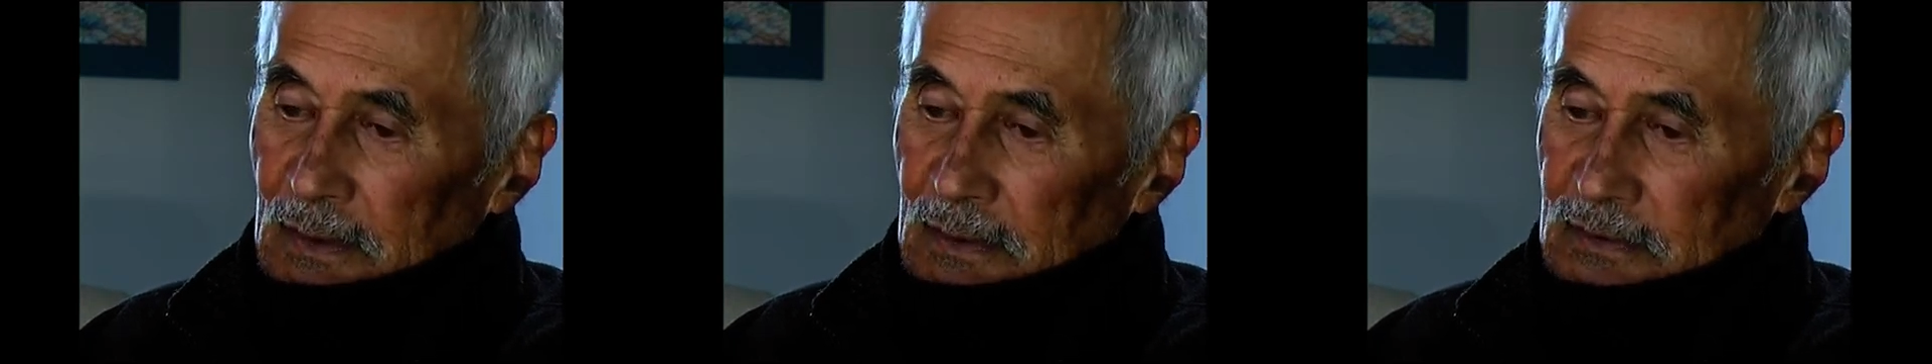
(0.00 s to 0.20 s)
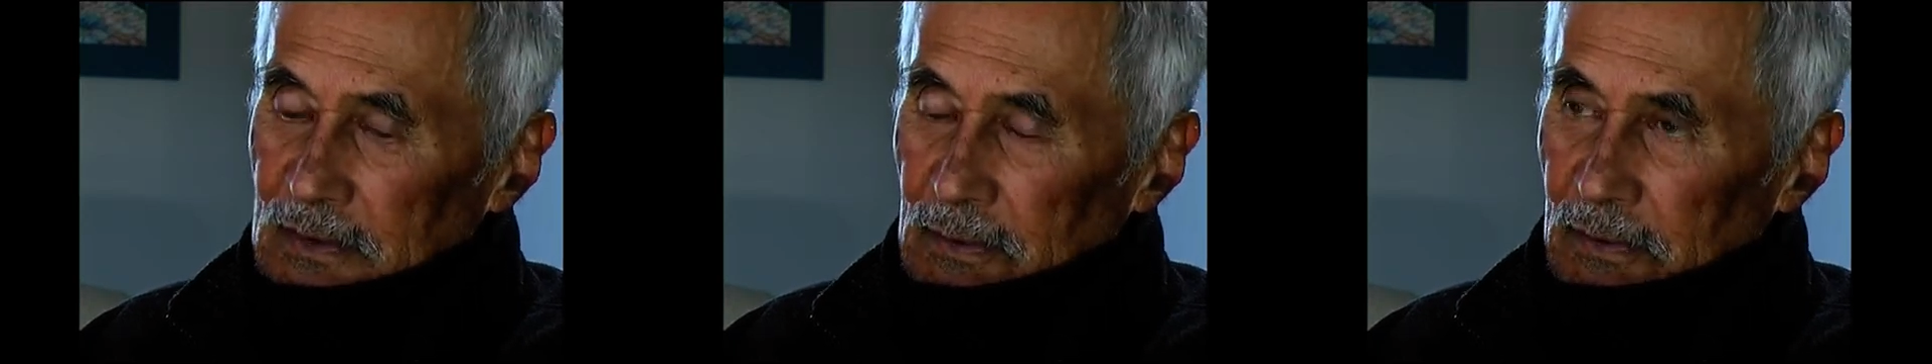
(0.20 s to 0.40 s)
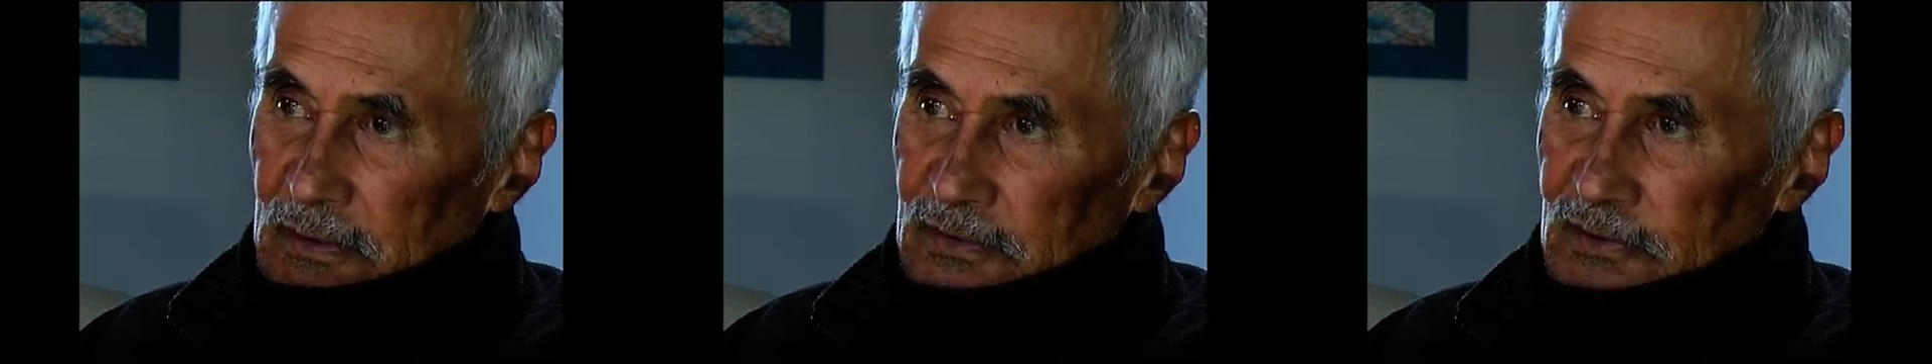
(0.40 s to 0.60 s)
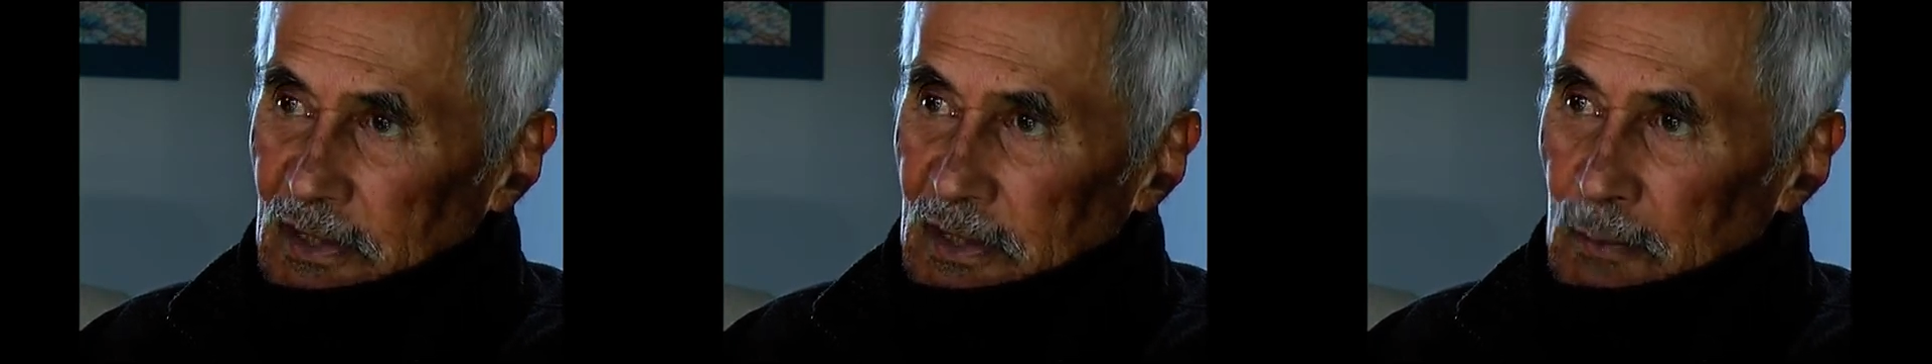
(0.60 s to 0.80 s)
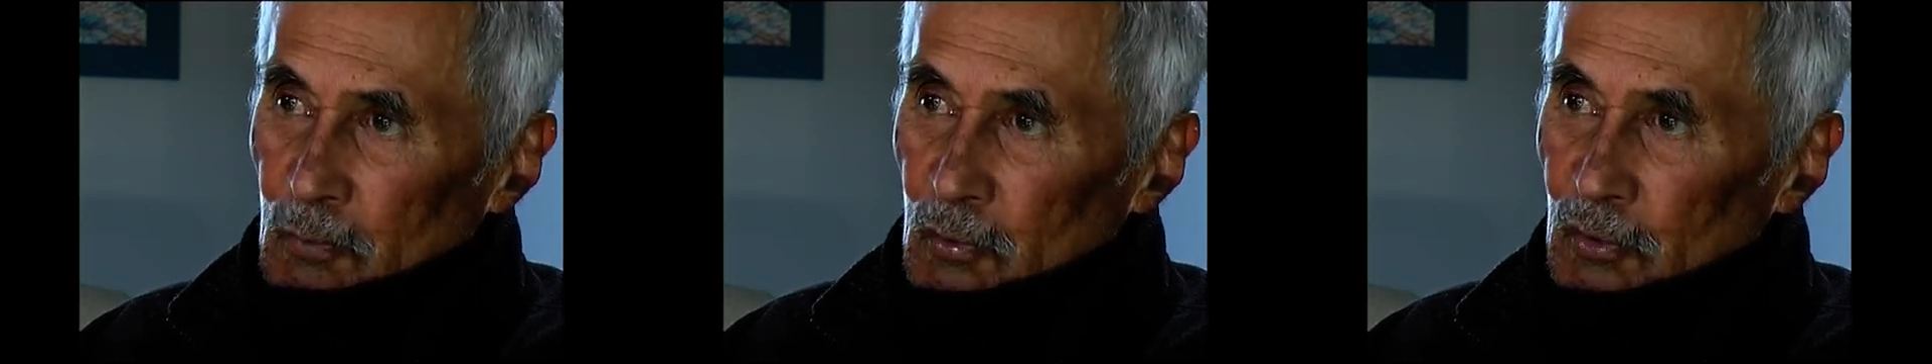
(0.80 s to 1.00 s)
so we had to
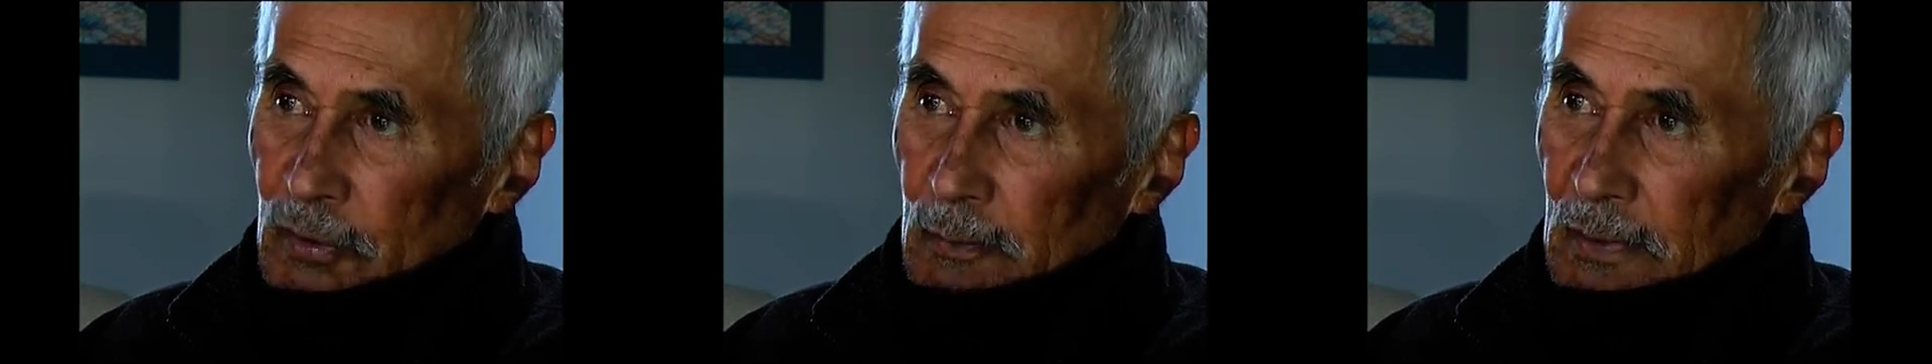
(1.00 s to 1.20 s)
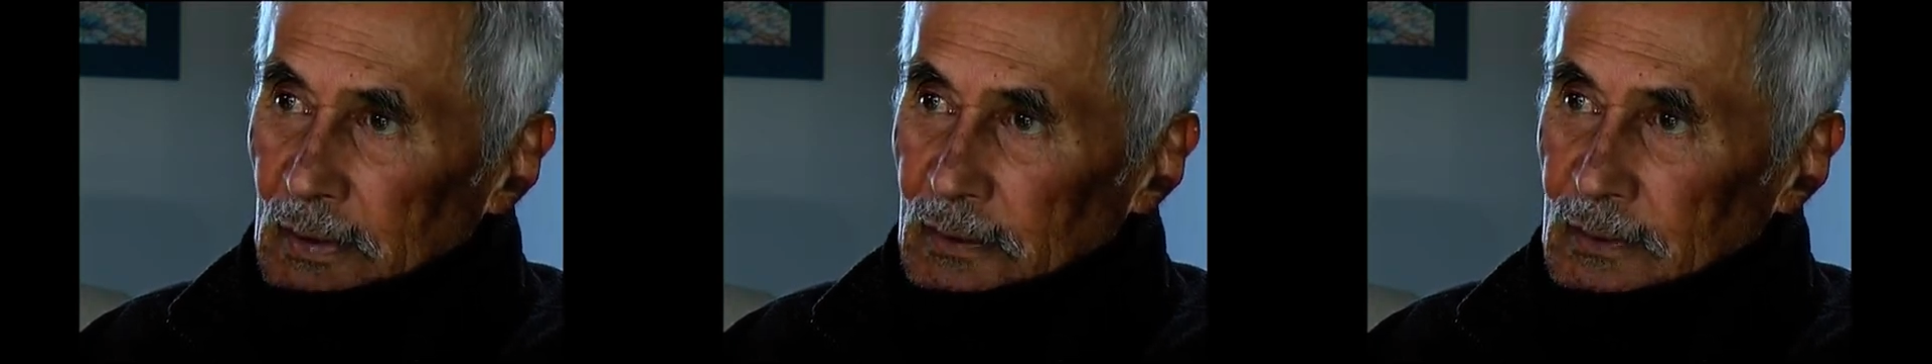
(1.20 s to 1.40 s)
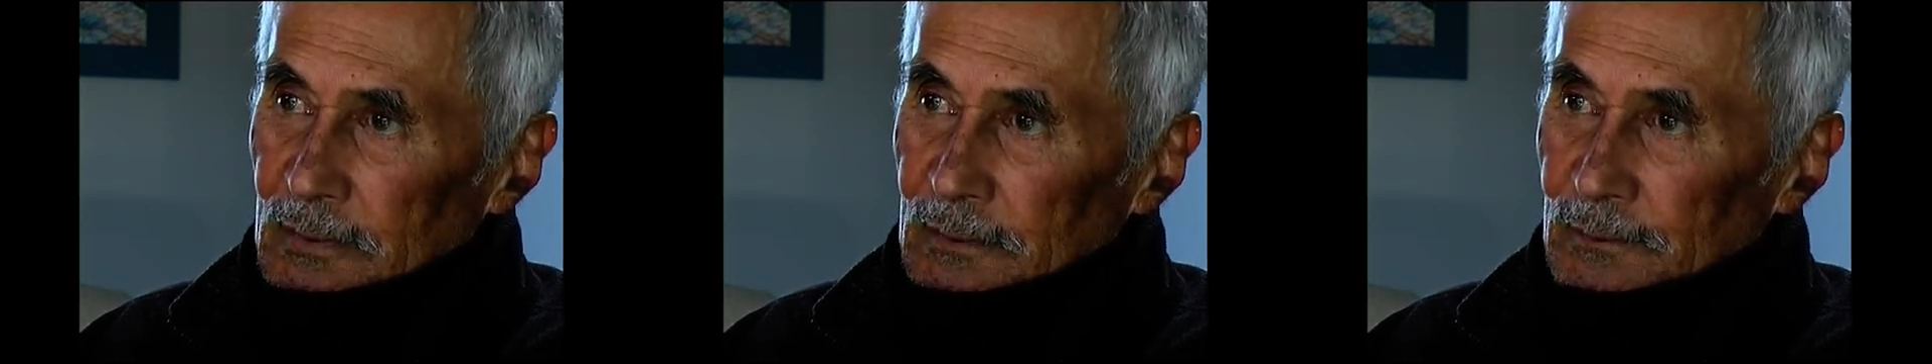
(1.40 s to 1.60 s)
stay aboard the boat